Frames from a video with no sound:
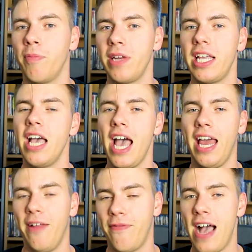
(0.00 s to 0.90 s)
company,
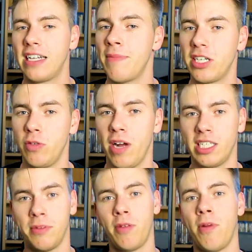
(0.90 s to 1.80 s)
and in fact, I'm actually
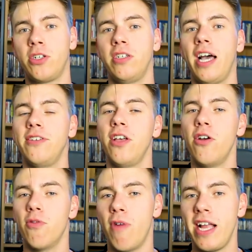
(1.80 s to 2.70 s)
wearing some of their merchandise
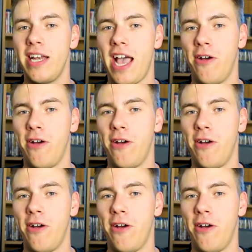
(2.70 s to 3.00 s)
right